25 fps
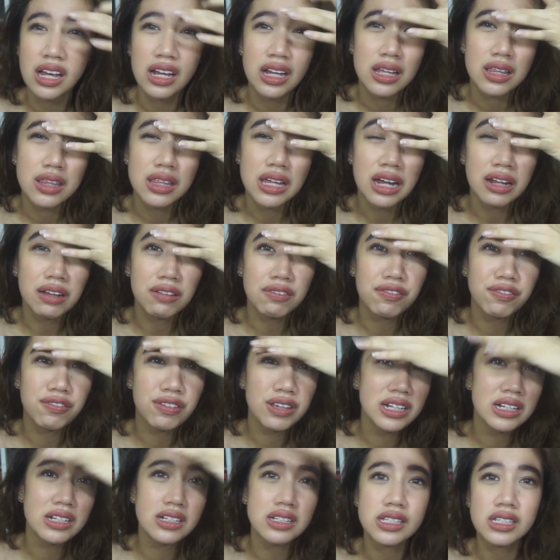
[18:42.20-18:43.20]
that
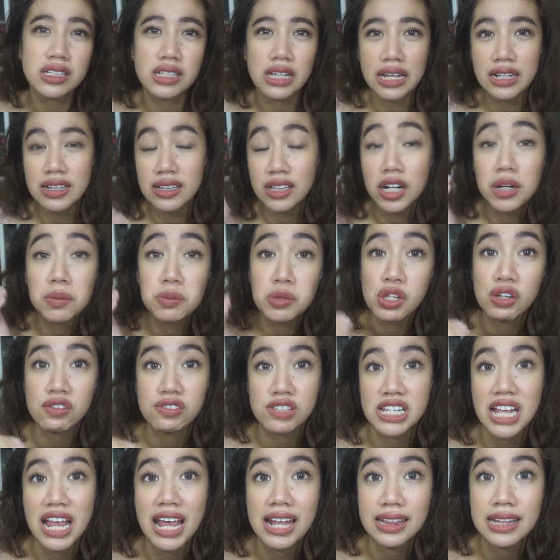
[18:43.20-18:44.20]
feels, in terms of
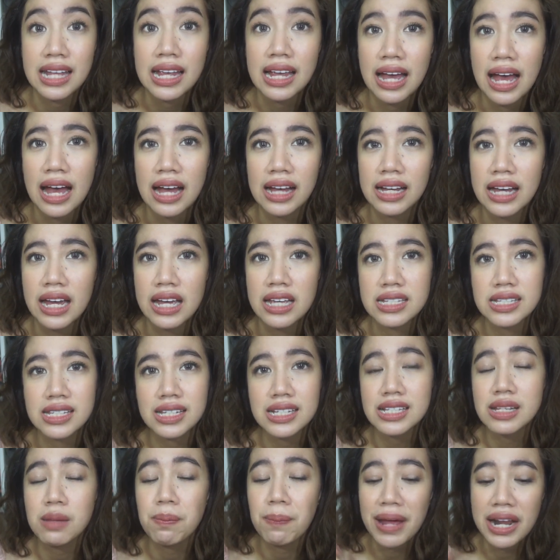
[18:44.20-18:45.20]
setting ah guys,
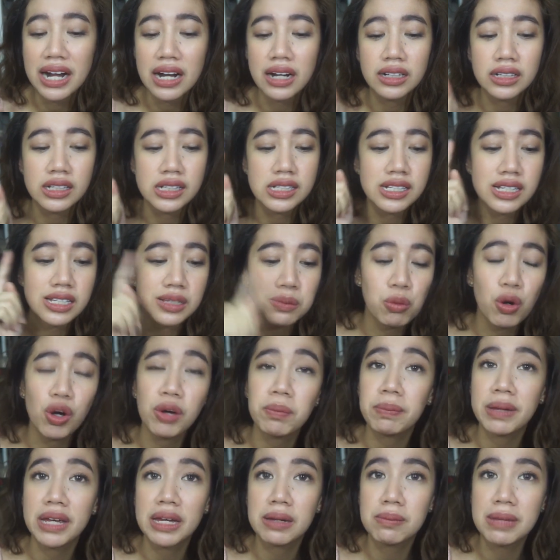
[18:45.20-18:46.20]
kasi parang this is more
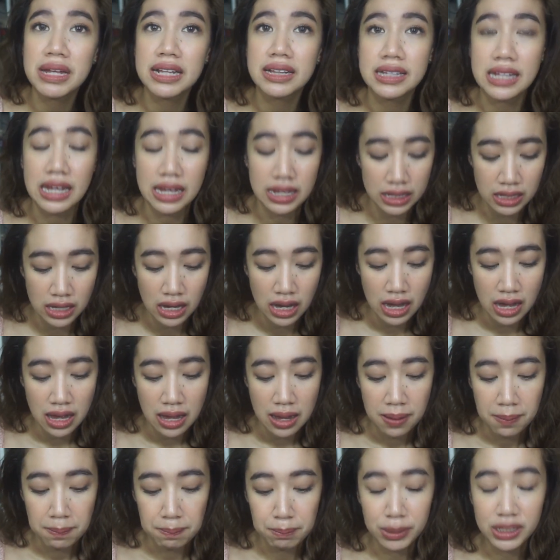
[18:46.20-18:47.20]
pigmented,
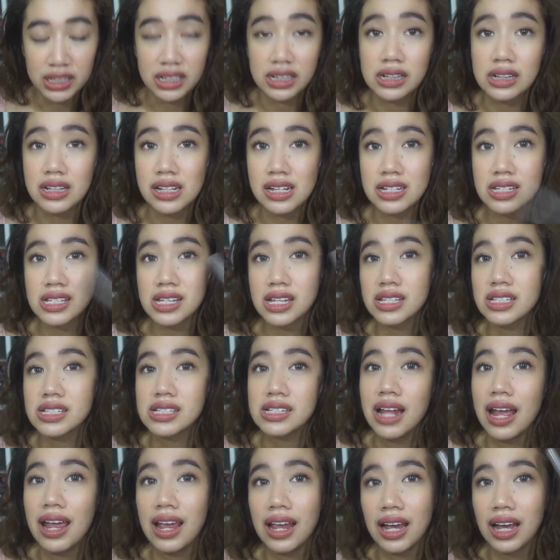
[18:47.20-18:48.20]
but this is
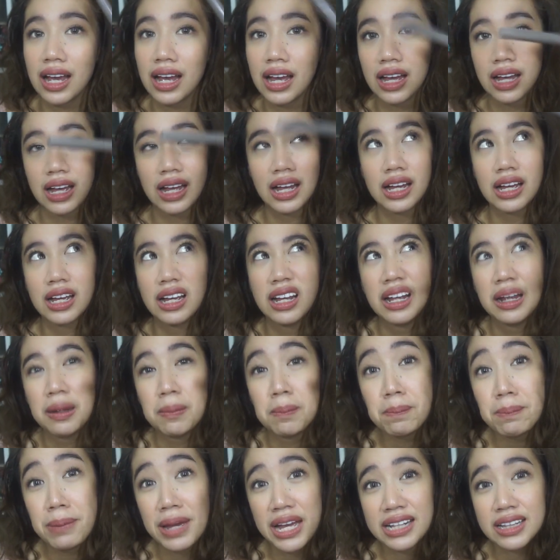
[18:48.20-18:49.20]
like
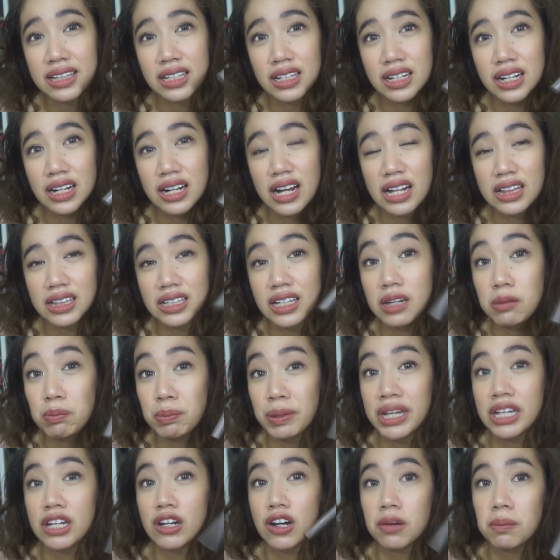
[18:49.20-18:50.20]
better at
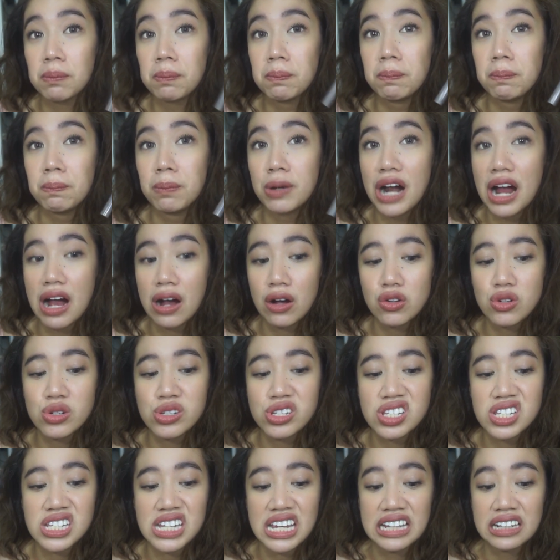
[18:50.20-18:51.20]
keeping your
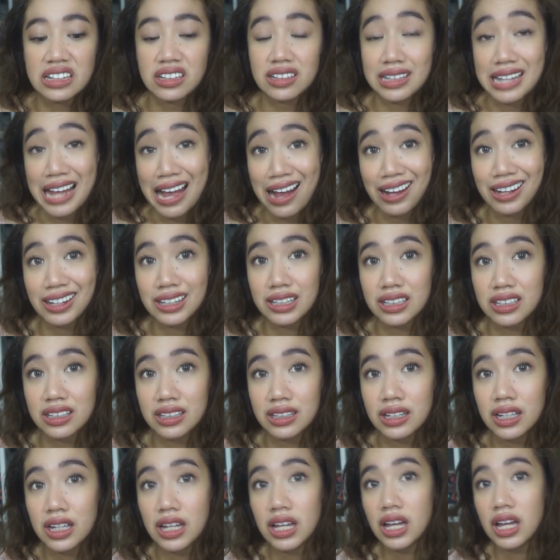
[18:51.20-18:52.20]
brows intact.
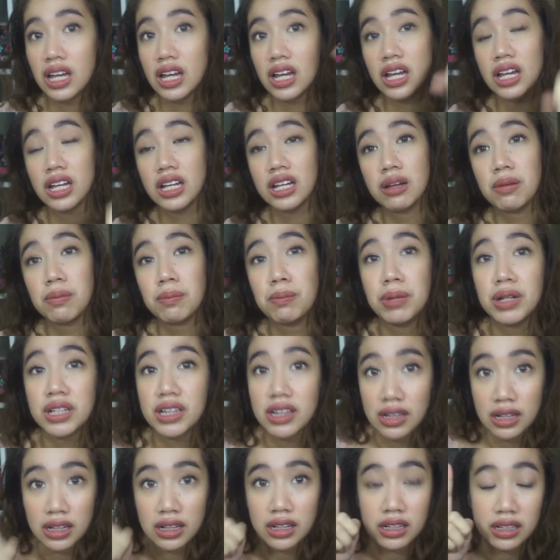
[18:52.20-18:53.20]

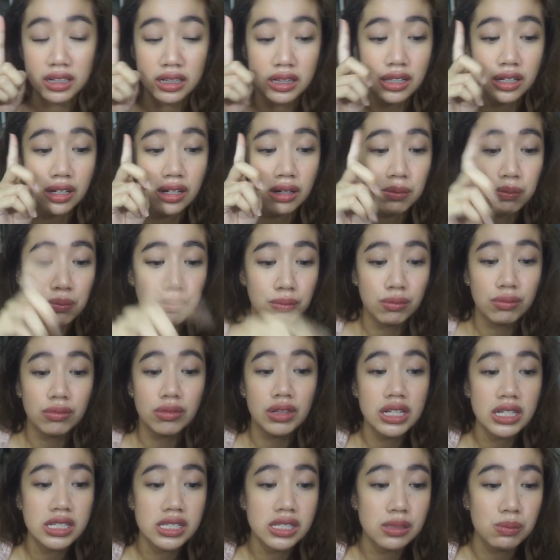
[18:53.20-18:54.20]
But
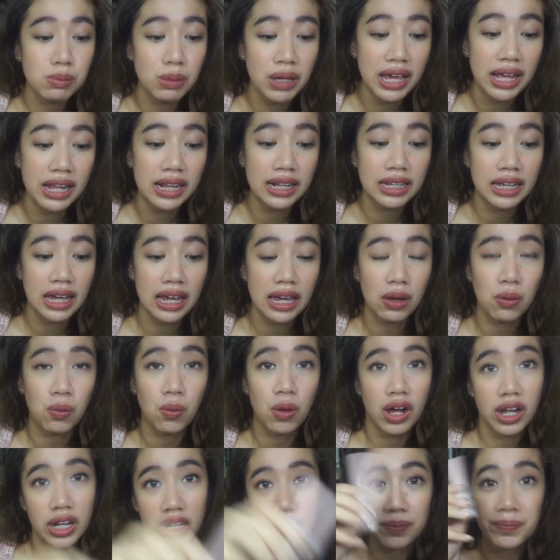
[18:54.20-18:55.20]
this BLK
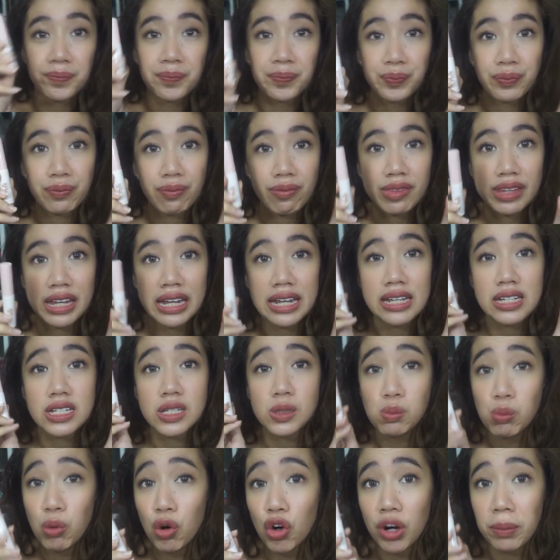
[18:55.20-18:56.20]
one
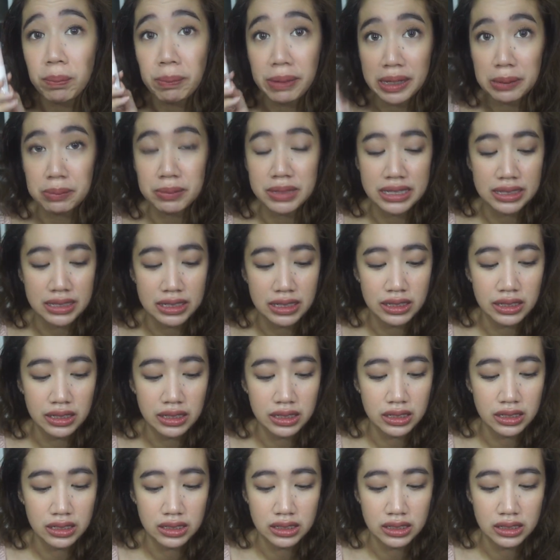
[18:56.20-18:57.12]
is more pigmented.